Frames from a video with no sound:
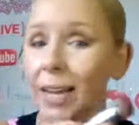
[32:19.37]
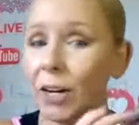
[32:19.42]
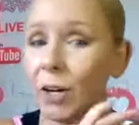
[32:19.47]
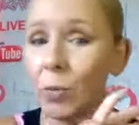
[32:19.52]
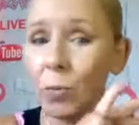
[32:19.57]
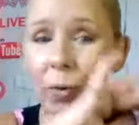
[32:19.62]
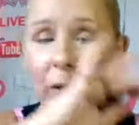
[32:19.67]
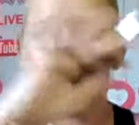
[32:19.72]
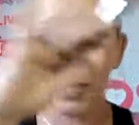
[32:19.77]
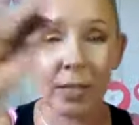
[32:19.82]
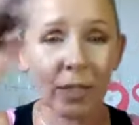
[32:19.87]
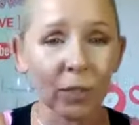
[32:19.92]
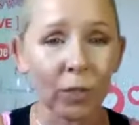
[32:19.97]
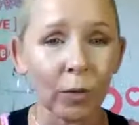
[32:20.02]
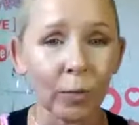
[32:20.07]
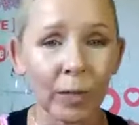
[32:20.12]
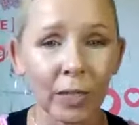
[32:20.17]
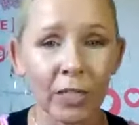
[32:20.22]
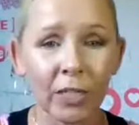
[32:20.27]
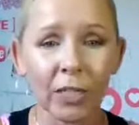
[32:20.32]
I don't want to
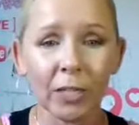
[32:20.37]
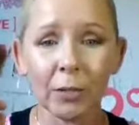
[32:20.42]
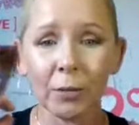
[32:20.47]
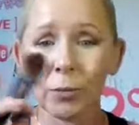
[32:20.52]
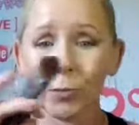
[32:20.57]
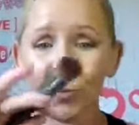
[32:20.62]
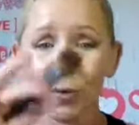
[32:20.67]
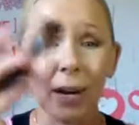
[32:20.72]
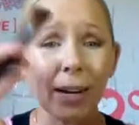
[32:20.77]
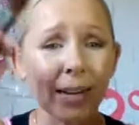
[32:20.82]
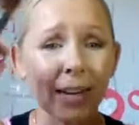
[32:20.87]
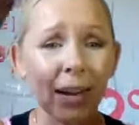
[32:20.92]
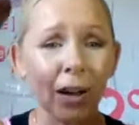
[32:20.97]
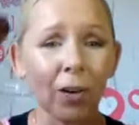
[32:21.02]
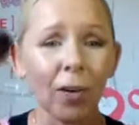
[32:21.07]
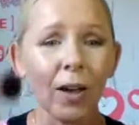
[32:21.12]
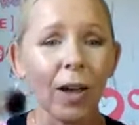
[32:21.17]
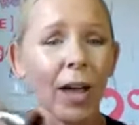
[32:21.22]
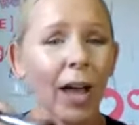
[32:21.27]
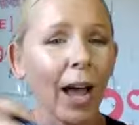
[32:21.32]
sculpt my cheeks right
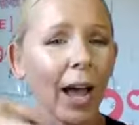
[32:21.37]
now.